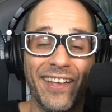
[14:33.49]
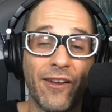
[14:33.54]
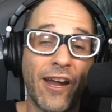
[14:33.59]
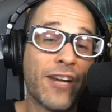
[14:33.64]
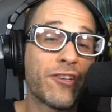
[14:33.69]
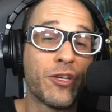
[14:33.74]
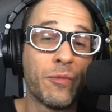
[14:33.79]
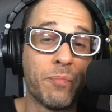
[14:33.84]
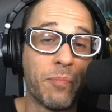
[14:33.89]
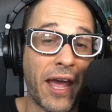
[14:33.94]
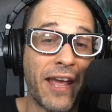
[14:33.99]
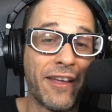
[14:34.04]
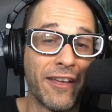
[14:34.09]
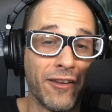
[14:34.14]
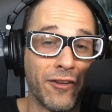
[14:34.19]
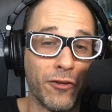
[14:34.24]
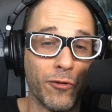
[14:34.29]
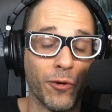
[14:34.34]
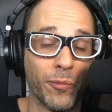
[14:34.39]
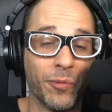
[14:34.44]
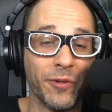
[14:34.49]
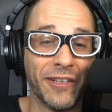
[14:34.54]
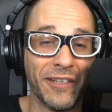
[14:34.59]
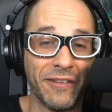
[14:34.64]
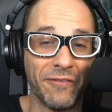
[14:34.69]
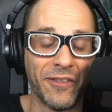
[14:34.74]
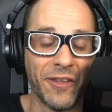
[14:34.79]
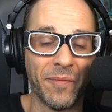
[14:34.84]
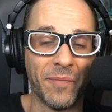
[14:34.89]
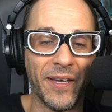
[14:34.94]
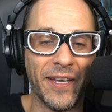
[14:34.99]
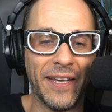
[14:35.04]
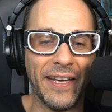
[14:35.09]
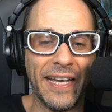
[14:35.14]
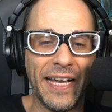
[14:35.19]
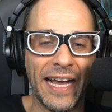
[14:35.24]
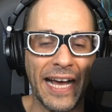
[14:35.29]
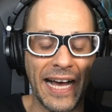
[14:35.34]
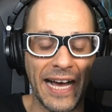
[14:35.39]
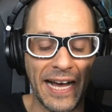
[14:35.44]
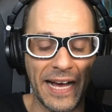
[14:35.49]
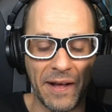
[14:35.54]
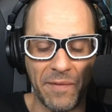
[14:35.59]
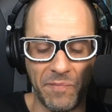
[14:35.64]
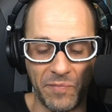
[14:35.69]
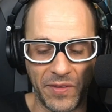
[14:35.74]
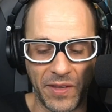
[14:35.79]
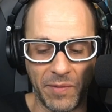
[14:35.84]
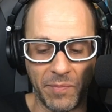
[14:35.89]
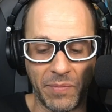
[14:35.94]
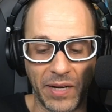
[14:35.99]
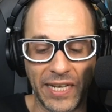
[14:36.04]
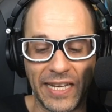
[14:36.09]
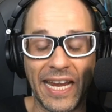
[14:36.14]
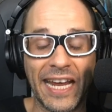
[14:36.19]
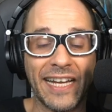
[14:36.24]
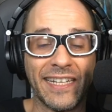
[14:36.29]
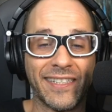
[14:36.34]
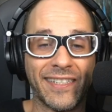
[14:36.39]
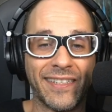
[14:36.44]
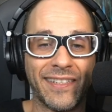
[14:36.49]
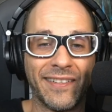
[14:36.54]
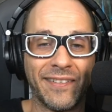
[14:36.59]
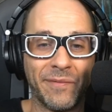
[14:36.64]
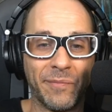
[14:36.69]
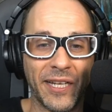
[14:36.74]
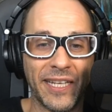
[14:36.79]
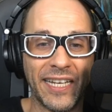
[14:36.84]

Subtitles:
They're actually begging you to believe them. But yes,